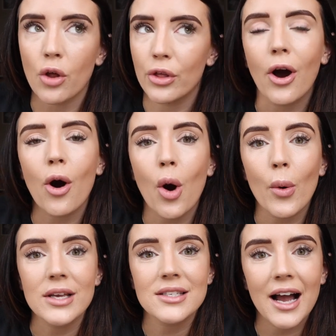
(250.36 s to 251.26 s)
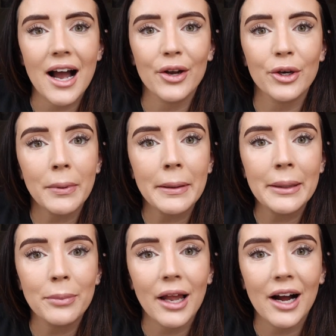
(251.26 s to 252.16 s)
there always are gonna be
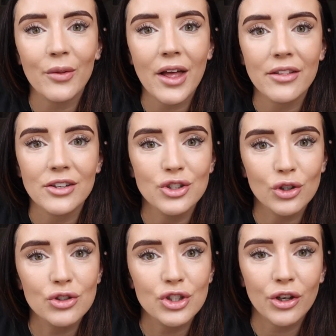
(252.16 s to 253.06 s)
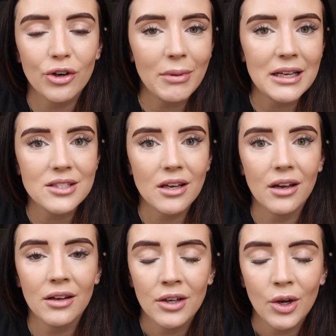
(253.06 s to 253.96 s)
people out there that judge you, no
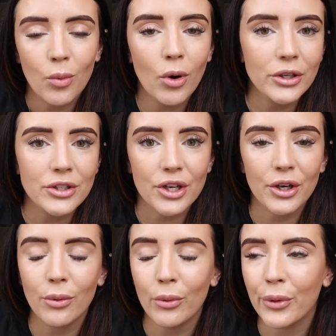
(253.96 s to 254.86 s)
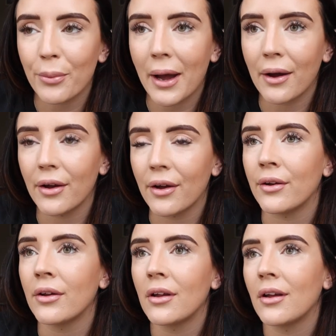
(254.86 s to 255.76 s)
matter what you do, no
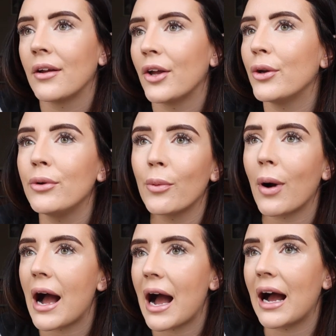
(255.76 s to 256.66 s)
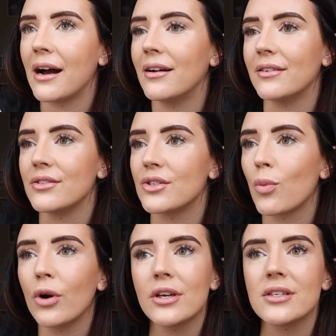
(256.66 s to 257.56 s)
matter who you are and
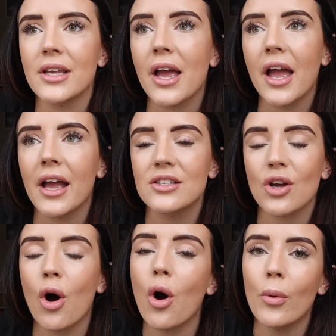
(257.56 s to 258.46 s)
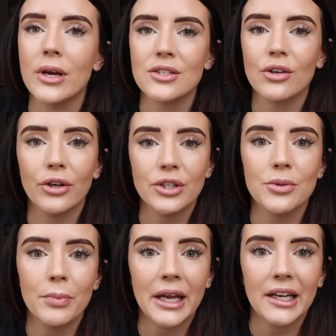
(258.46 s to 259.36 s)
what you say. It's always going
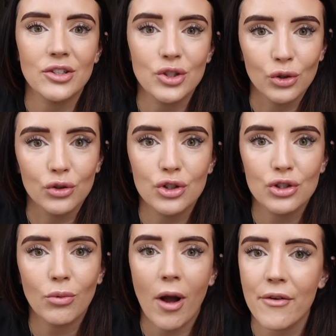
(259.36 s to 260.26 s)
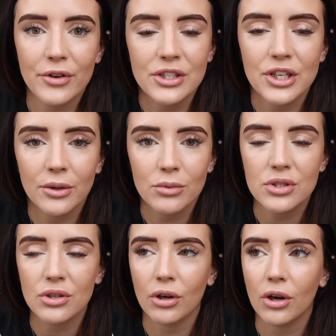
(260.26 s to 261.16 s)
to be judged, whatever you do.
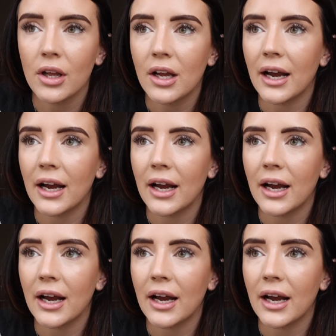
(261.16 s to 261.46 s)
So